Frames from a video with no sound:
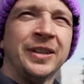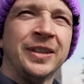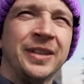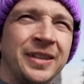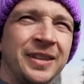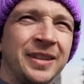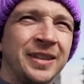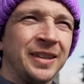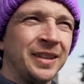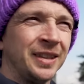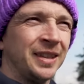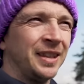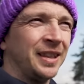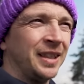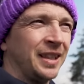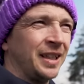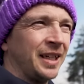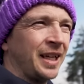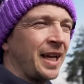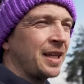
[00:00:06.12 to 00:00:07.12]
It's been a
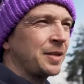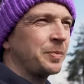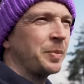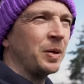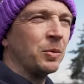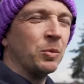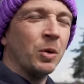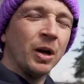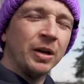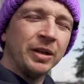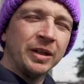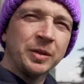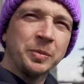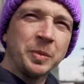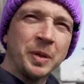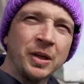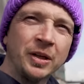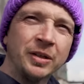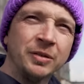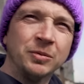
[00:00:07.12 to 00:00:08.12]
while. It has been a while. It? has
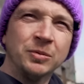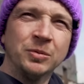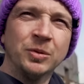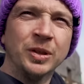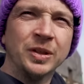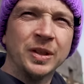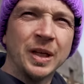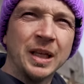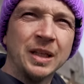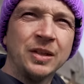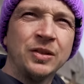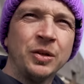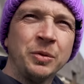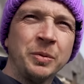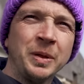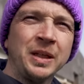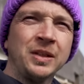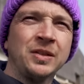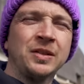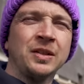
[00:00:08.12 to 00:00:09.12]
been like what is it? Two
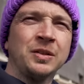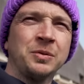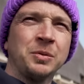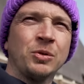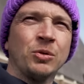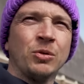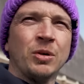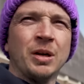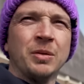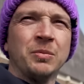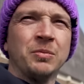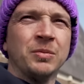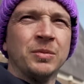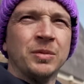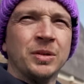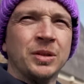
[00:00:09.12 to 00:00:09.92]
weeks since we caught up.